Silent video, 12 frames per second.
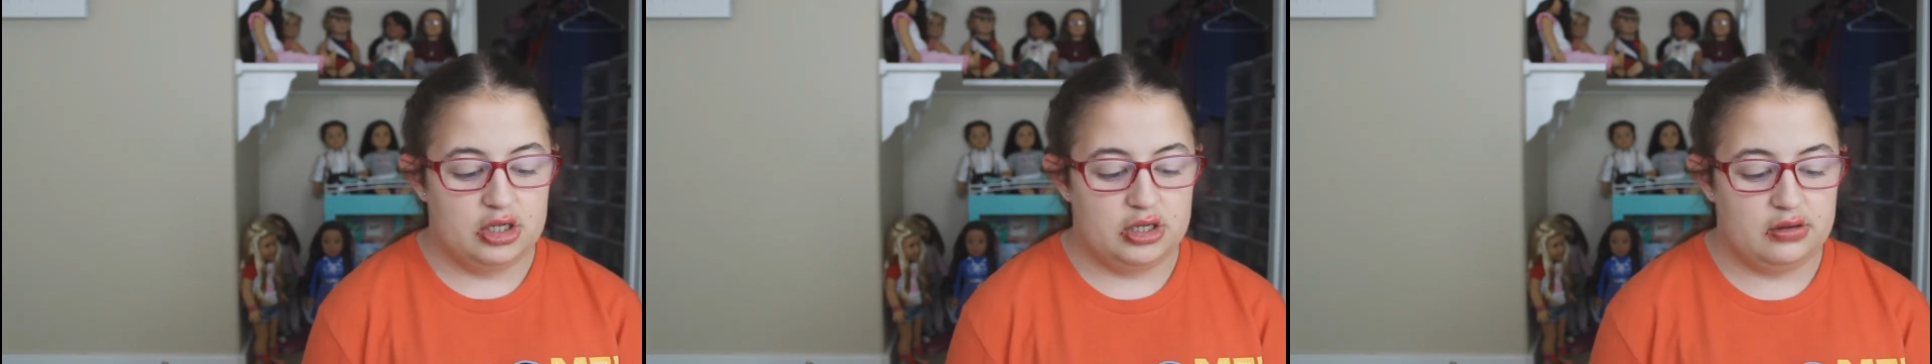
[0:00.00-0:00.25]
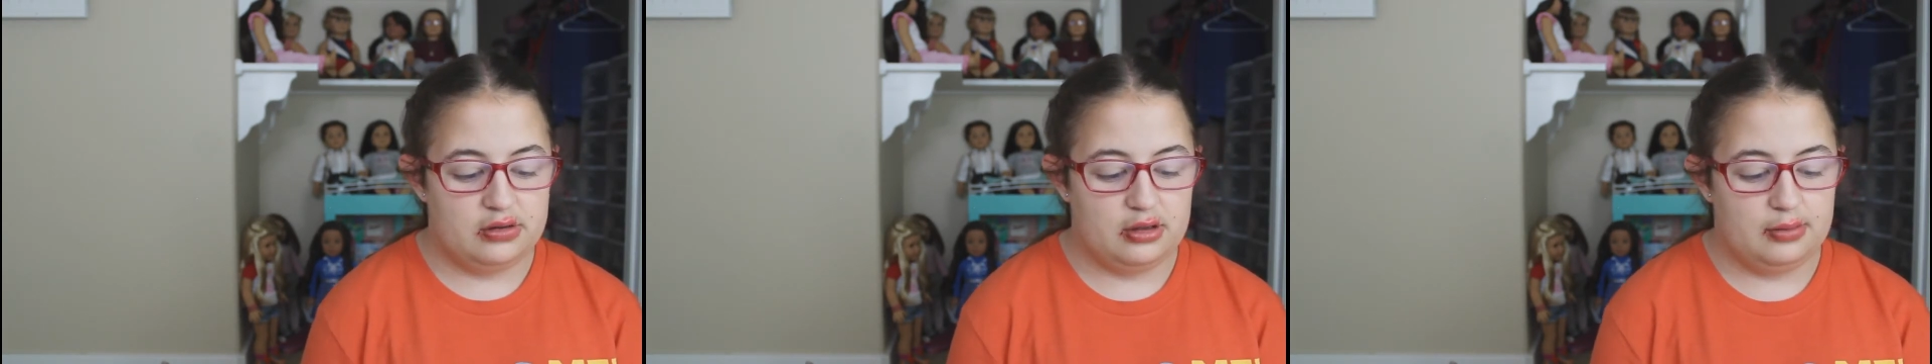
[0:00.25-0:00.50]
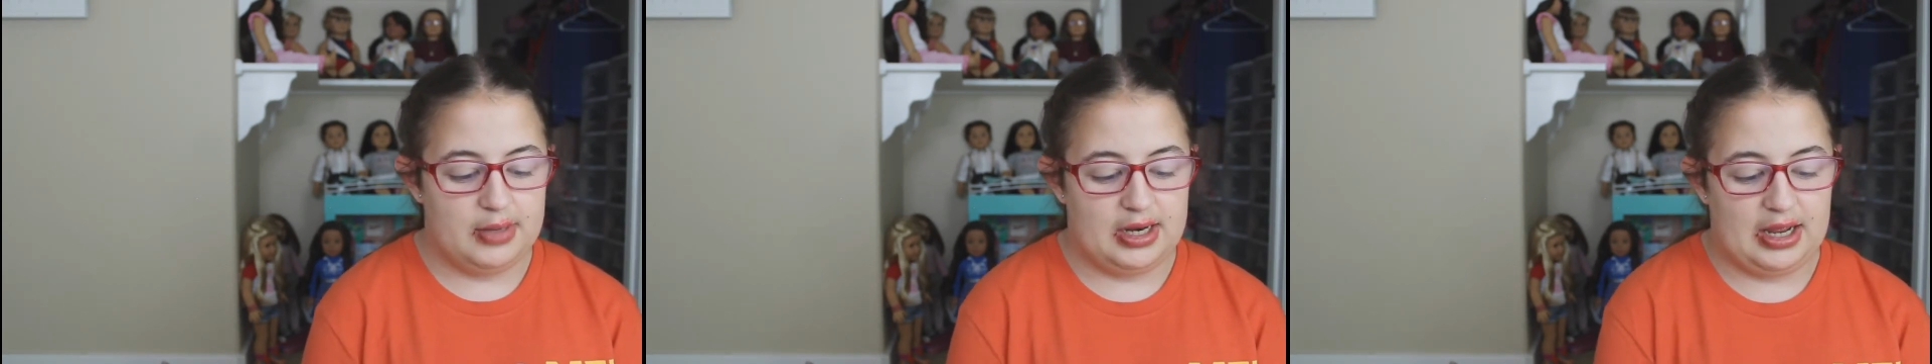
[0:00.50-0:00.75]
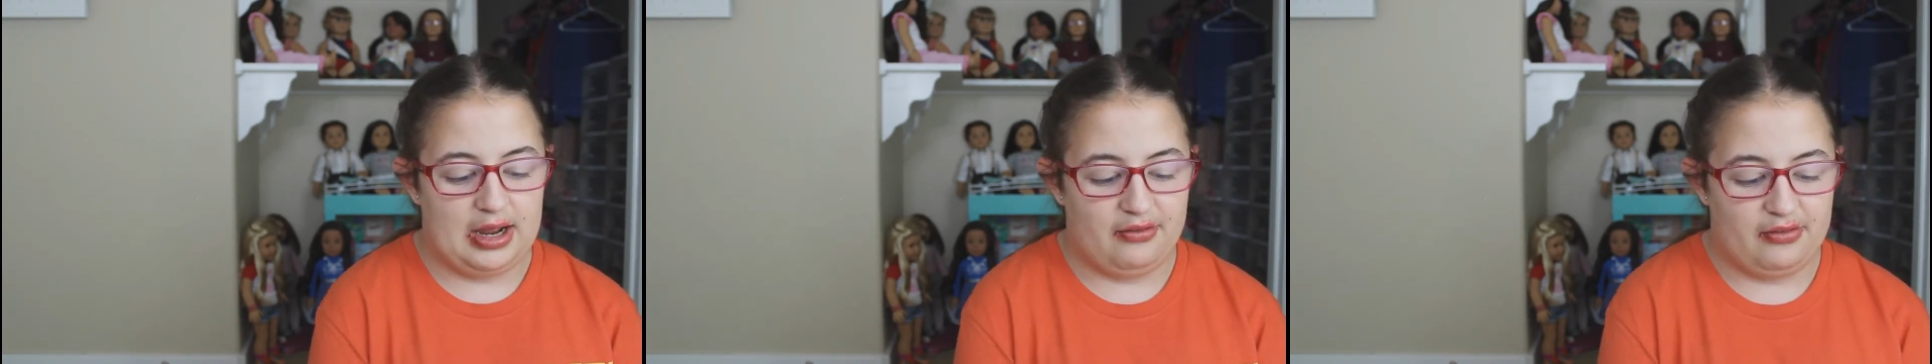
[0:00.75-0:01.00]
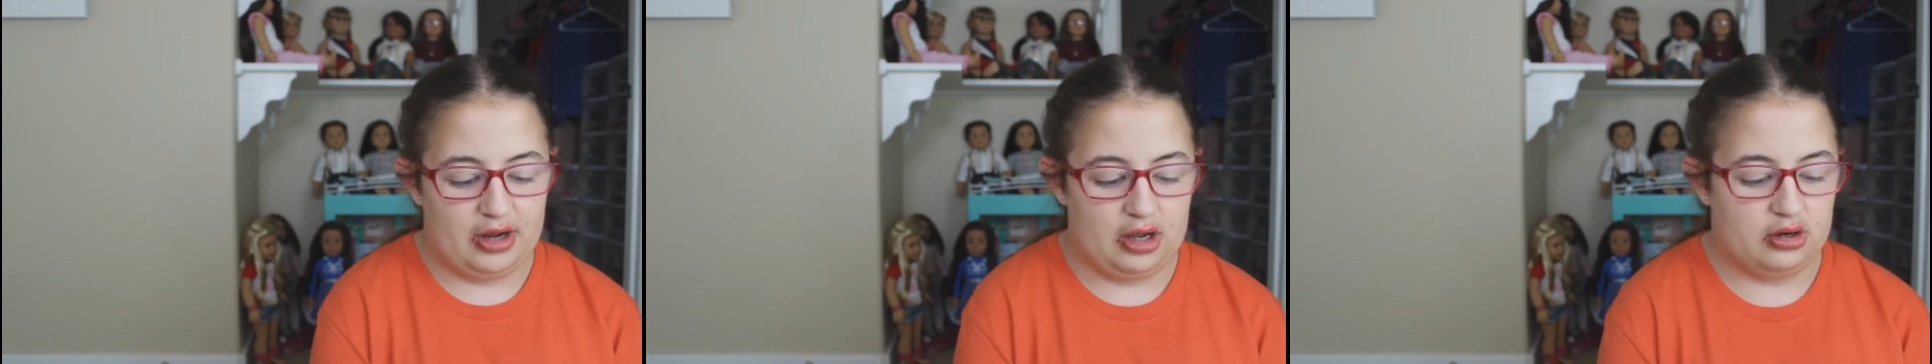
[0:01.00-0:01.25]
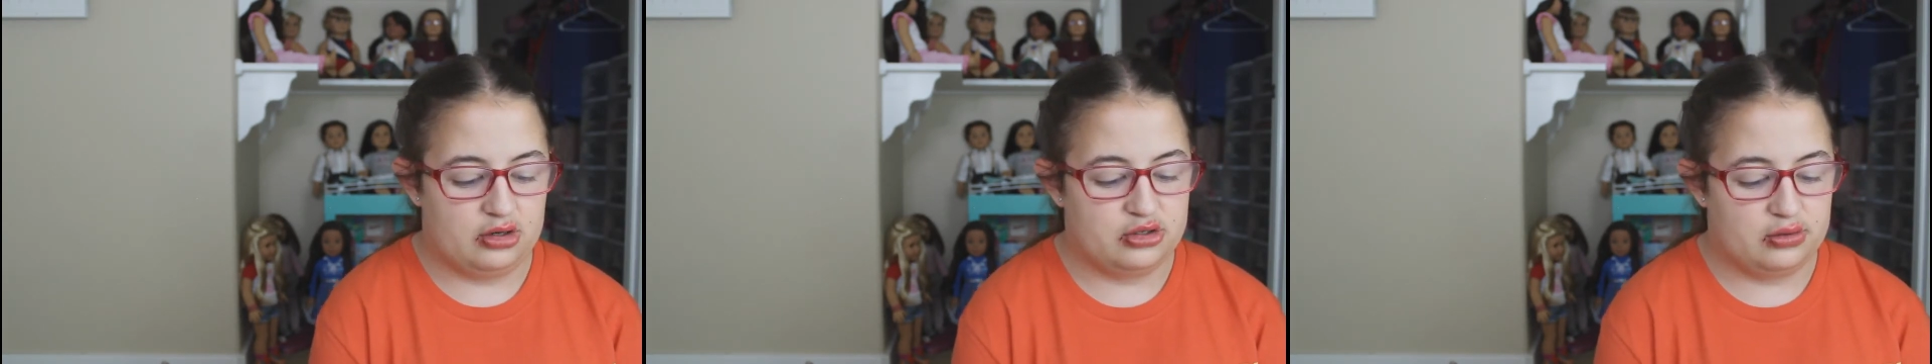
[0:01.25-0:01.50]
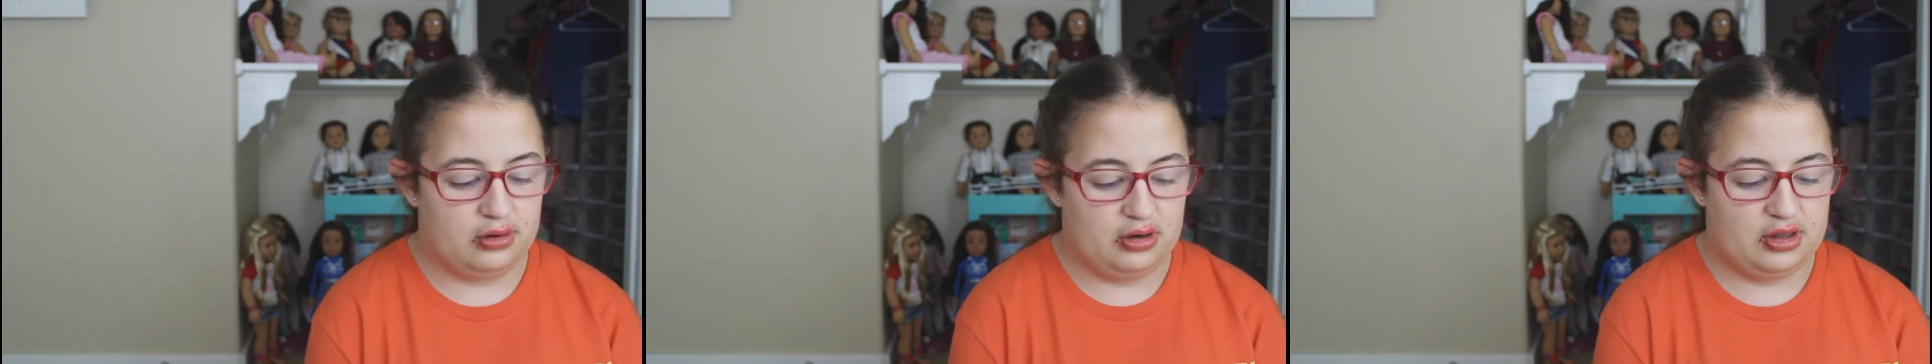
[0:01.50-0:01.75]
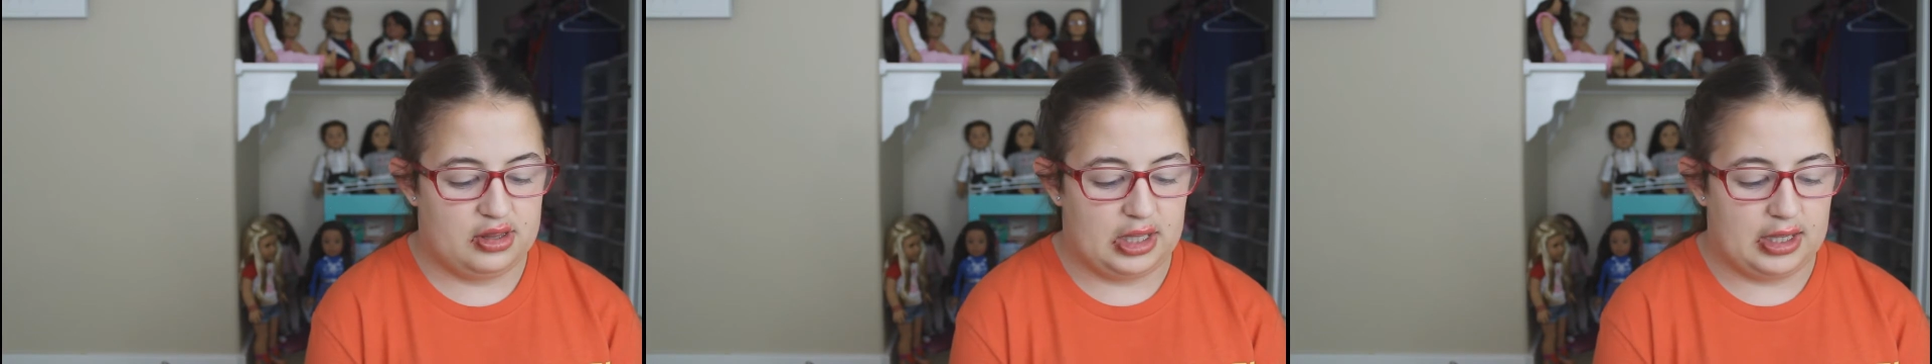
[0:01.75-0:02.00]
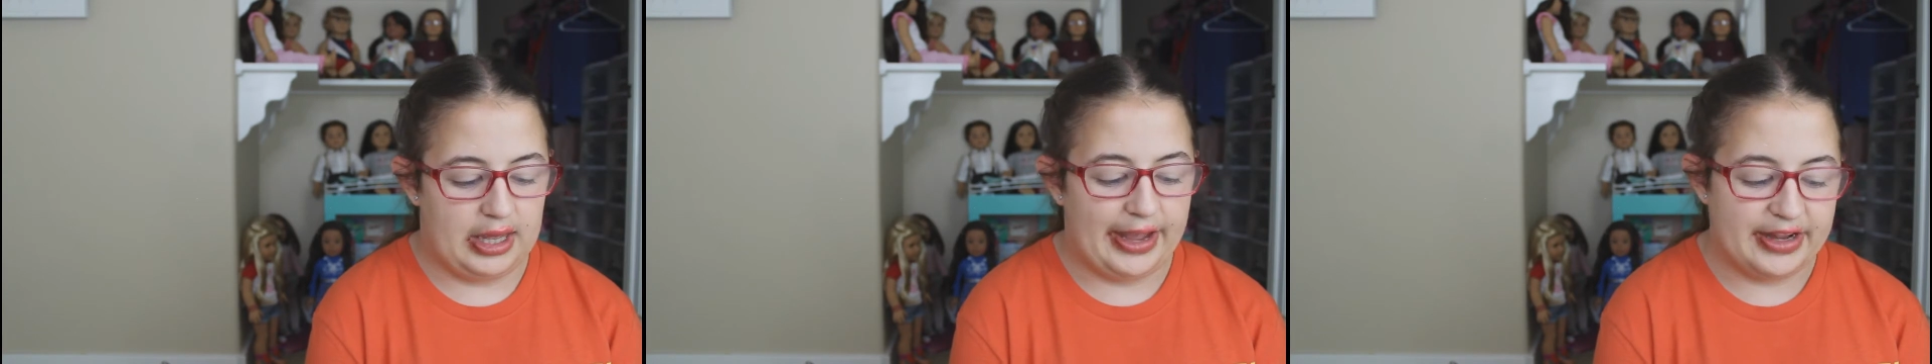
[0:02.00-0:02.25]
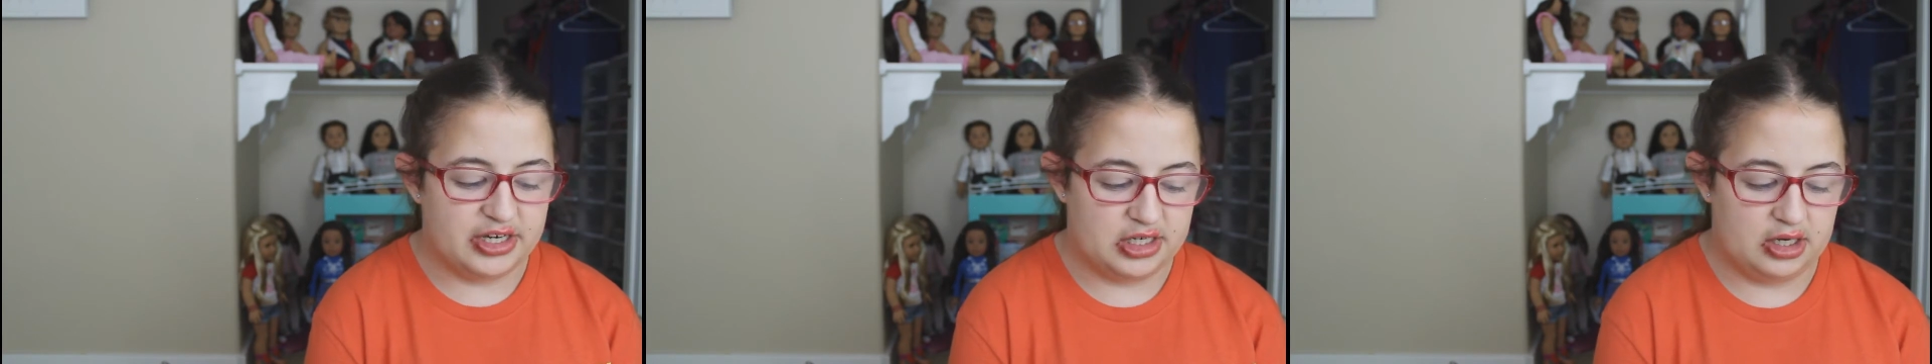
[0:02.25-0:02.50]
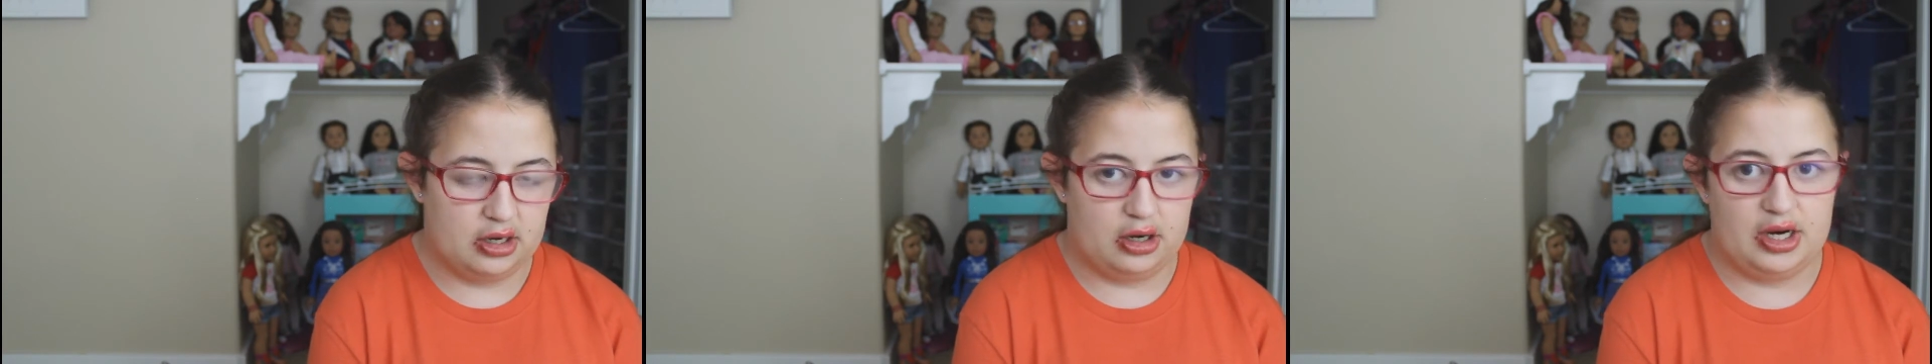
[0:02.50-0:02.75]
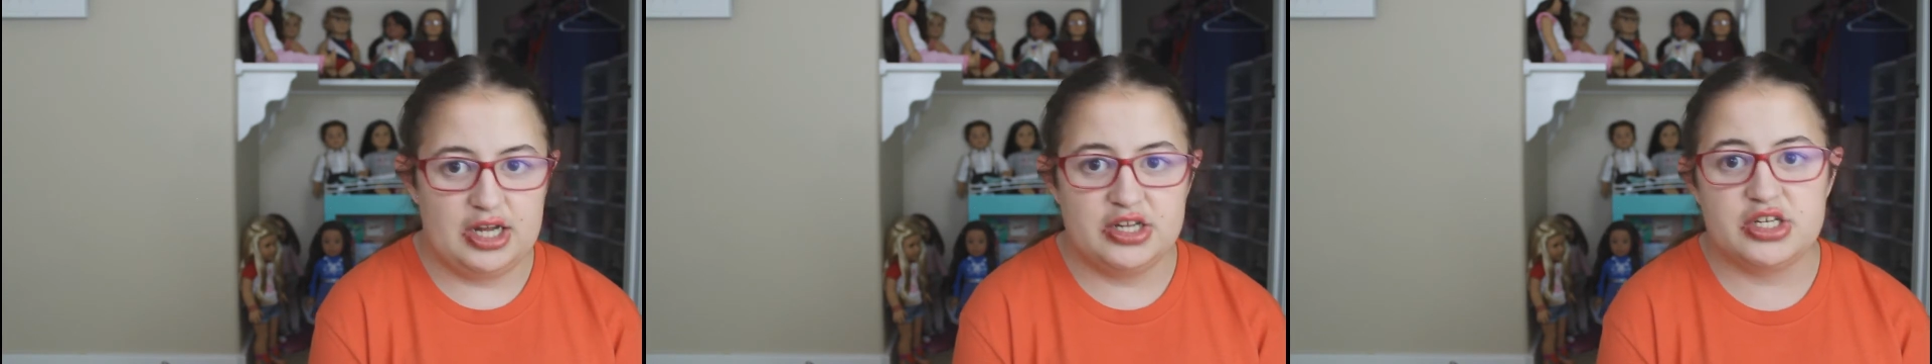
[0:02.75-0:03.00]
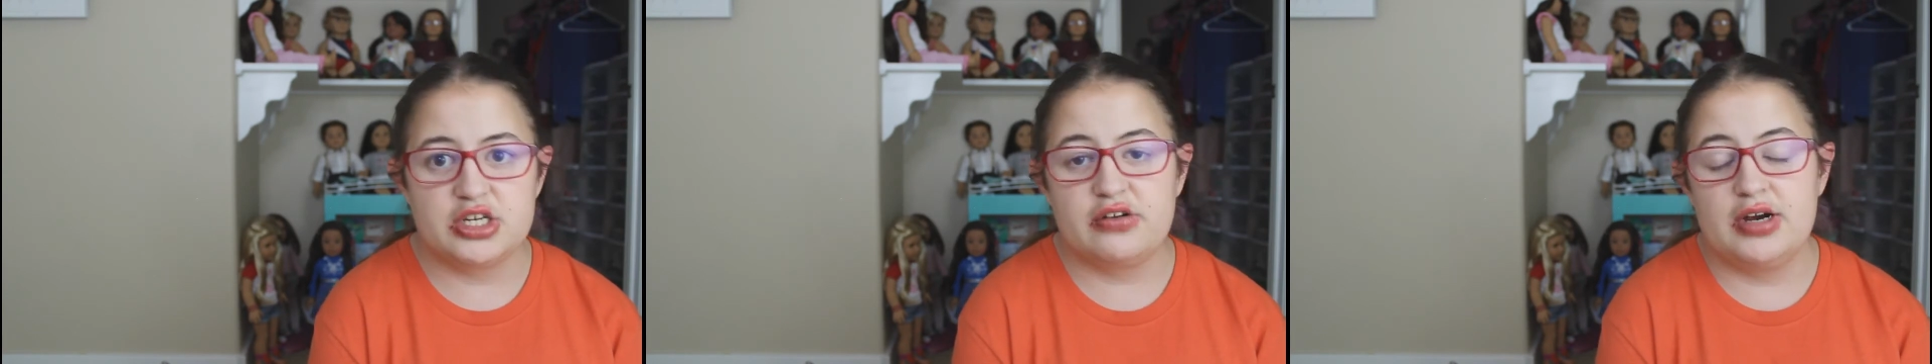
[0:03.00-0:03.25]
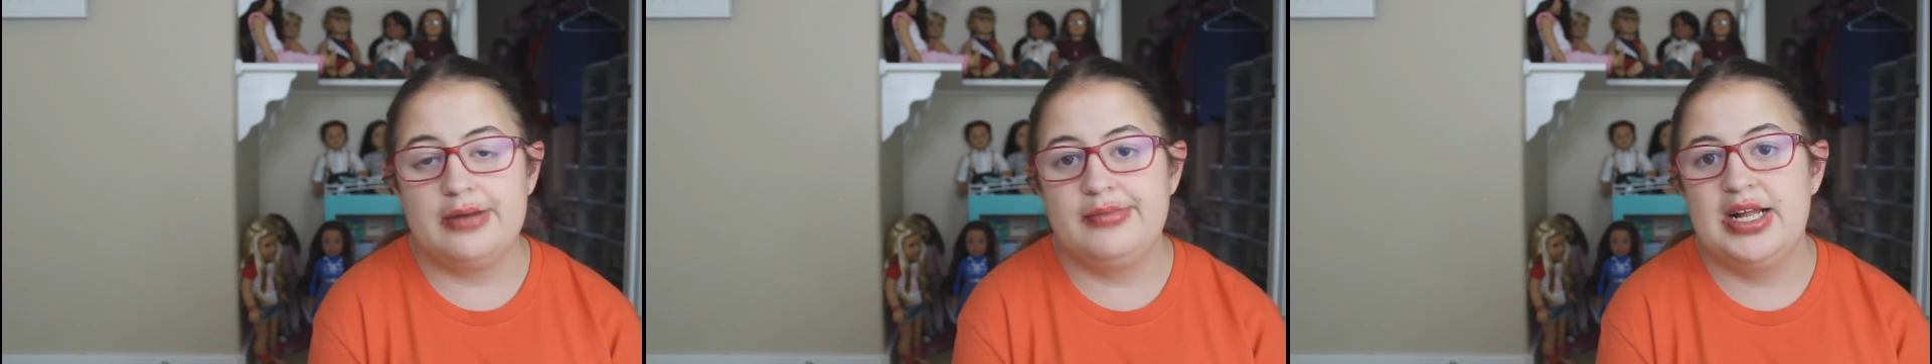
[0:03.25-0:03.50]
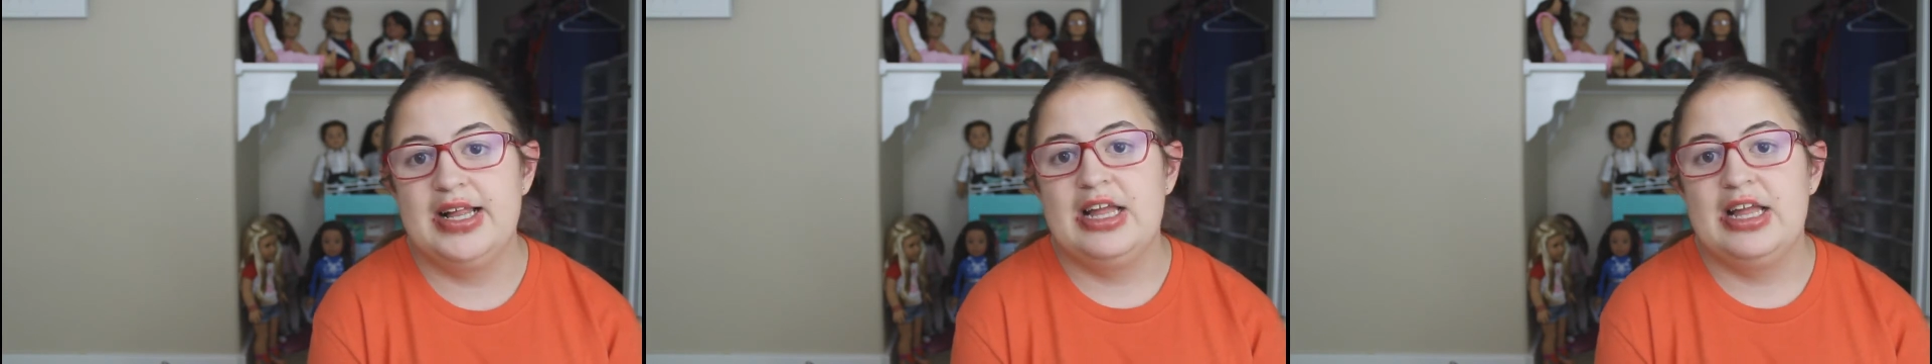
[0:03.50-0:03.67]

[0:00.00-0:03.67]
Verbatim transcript: YouTube and every underscore thing AG on Instagram,